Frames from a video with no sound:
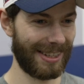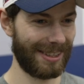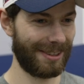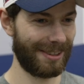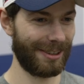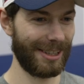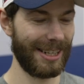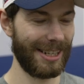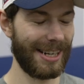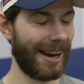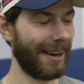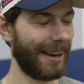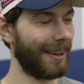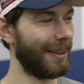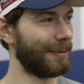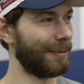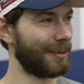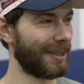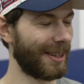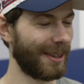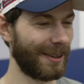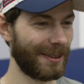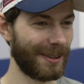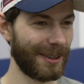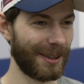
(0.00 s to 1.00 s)
Green items, I
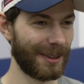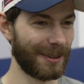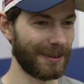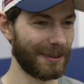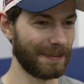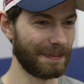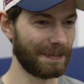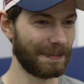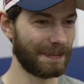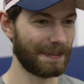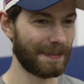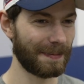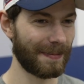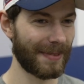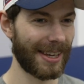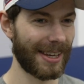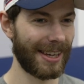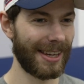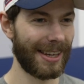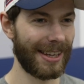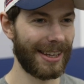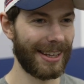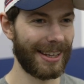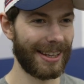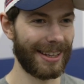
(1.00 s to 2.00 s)
don't know.
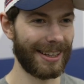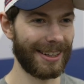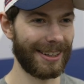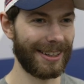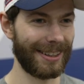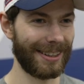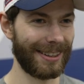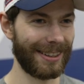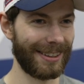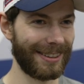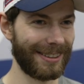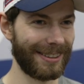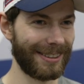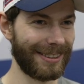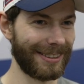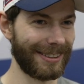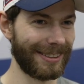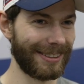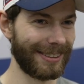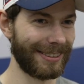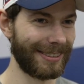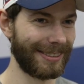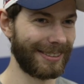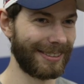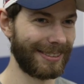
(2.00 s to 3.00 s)

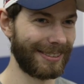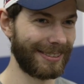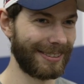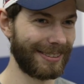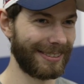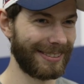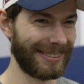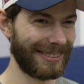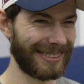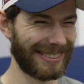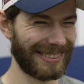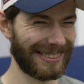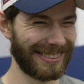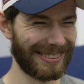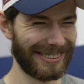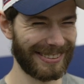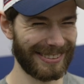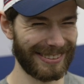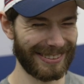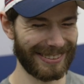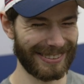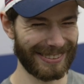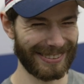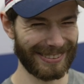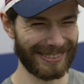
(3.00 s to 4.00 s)

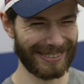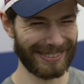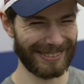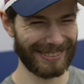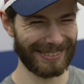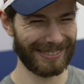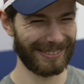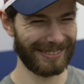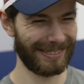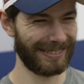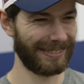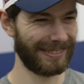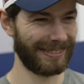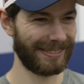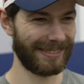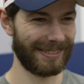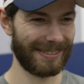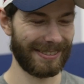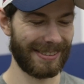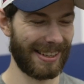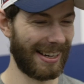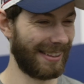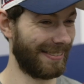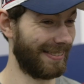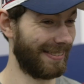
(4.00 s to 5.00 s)

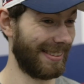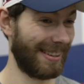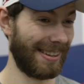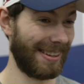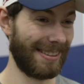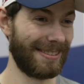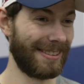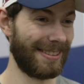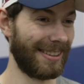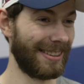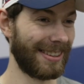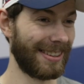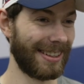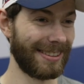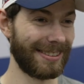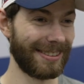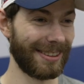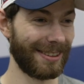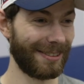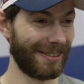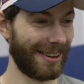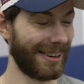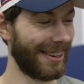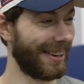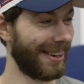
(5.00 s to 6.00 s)
I think that's it
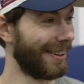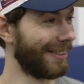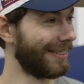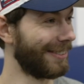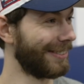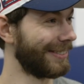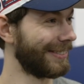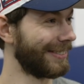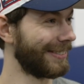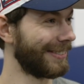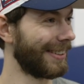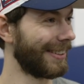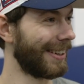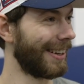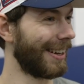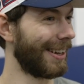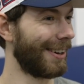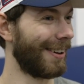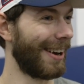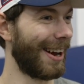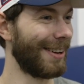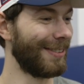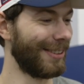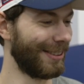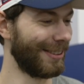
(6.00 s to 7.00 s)
right now. I don't
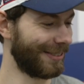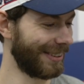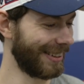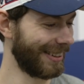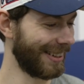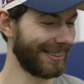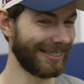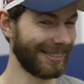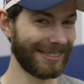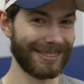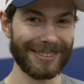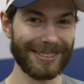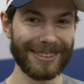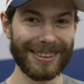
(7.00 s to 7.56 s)
have anything else.